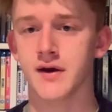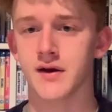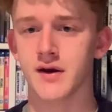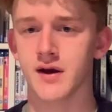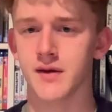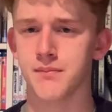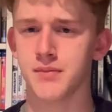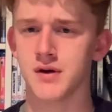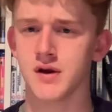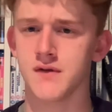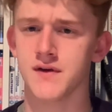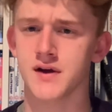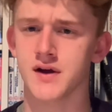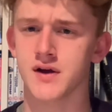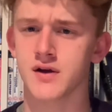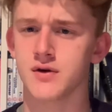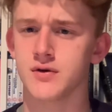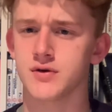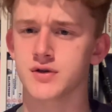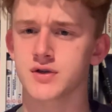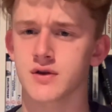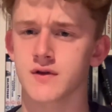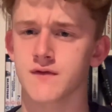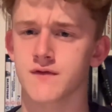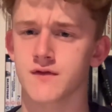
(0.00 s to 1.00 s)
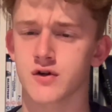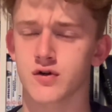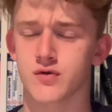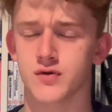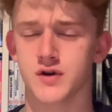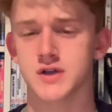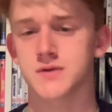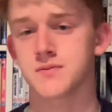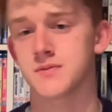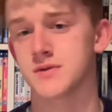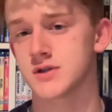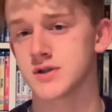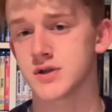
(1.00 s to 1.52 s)
and I believe they're going to do something for
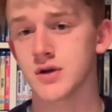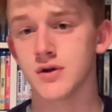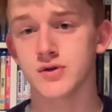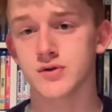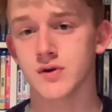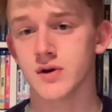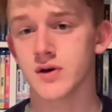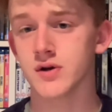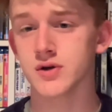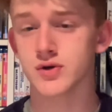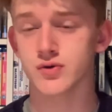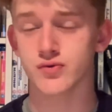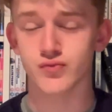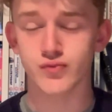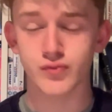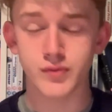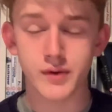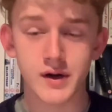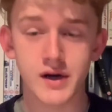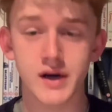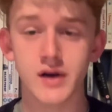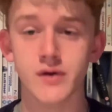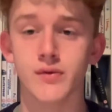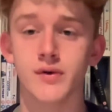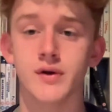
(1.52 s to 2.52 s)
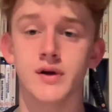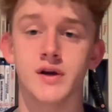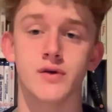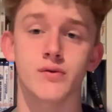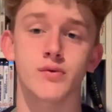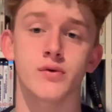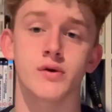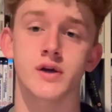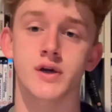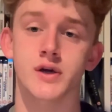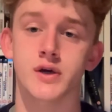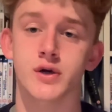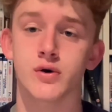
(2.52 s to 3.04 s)
Christmas too, so it looks
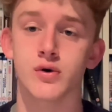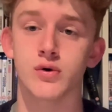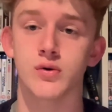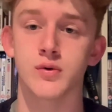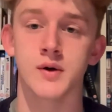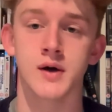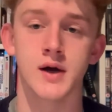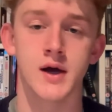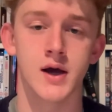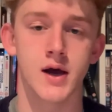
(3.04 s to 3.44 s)
really cool.